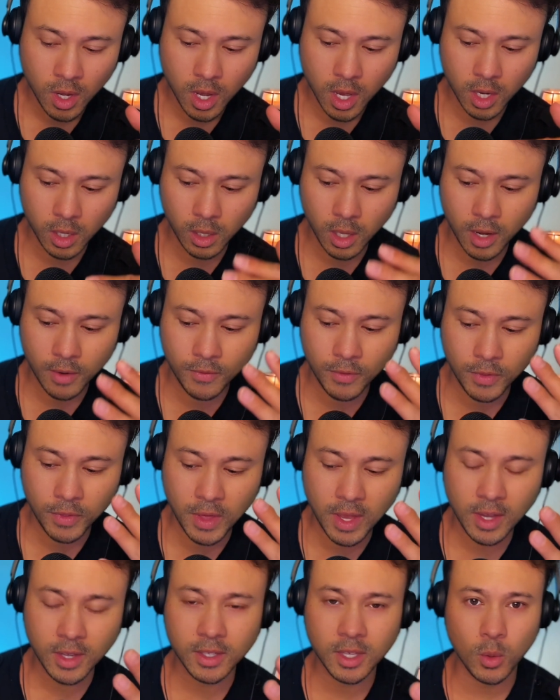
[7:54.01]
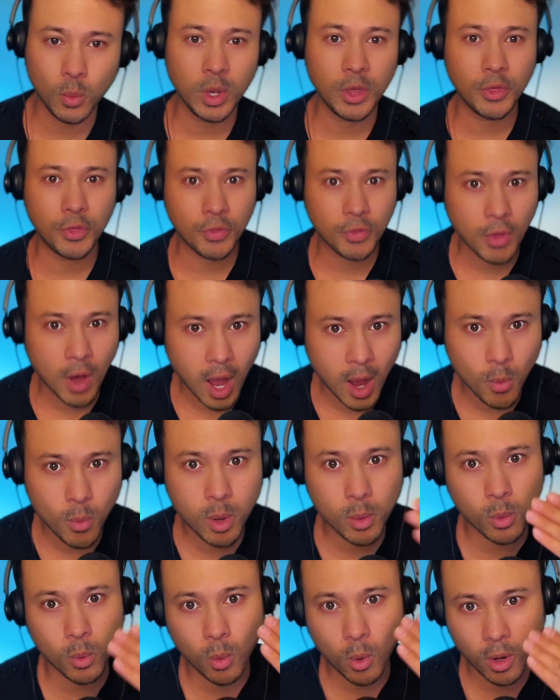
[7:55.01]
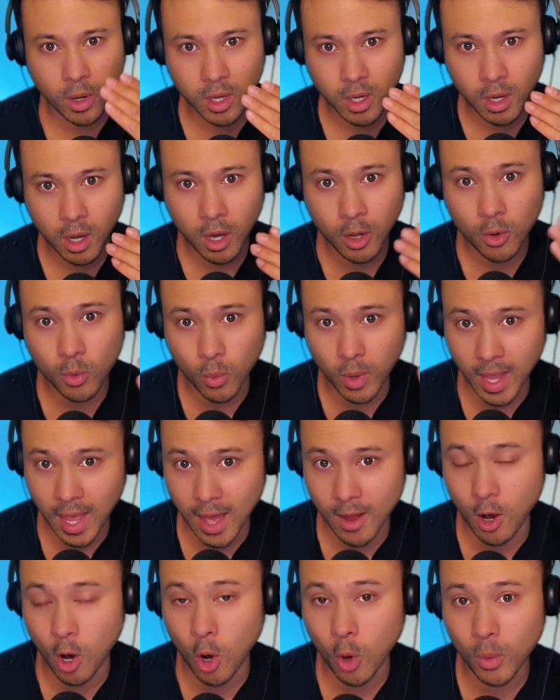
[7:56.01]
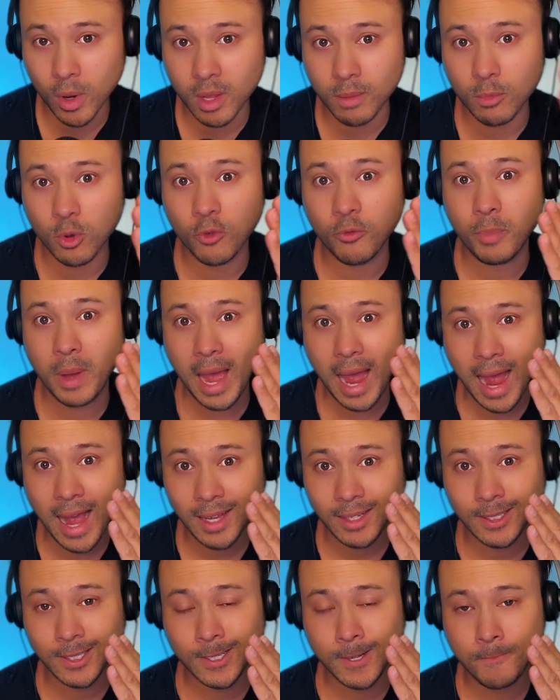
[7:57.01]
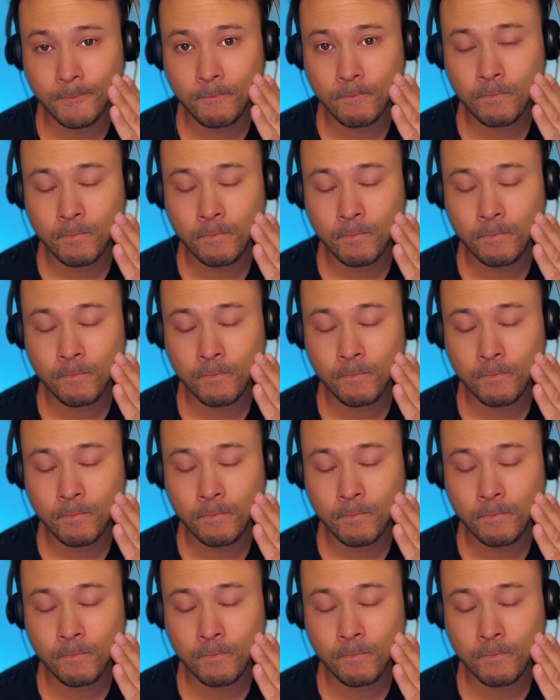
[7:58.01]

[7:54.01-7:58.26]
and a lot of things that we thought we were working on or we had already moved past.